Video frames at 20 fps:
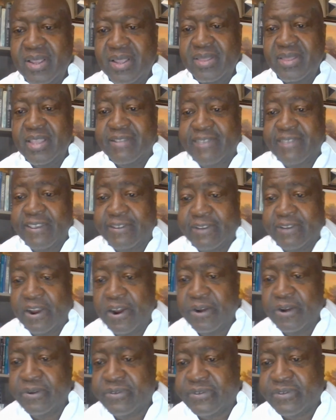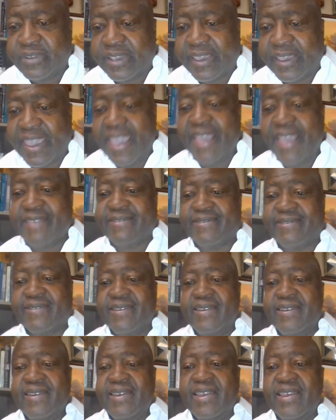The teachers' case
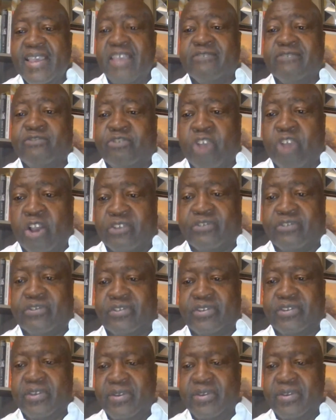is just.